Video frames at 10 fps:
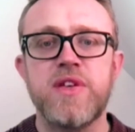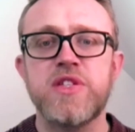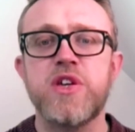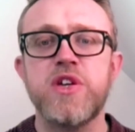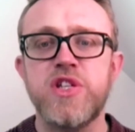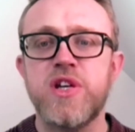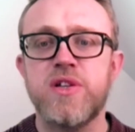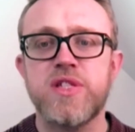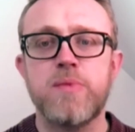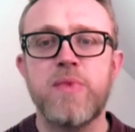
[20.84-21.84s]
There's a good
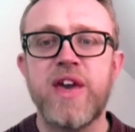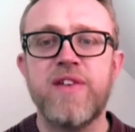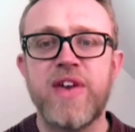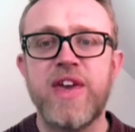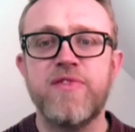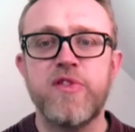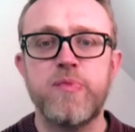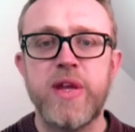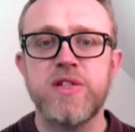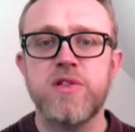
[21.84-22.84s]
chance it may have even
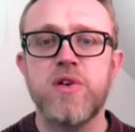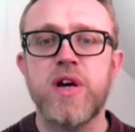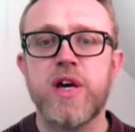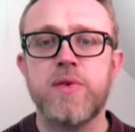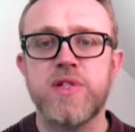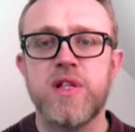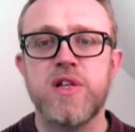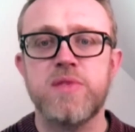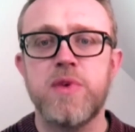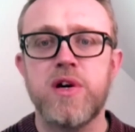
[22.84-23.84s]
have been as long ago as
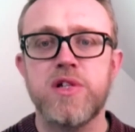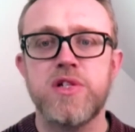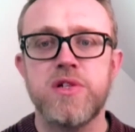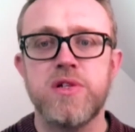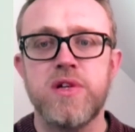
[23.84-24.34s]
last March.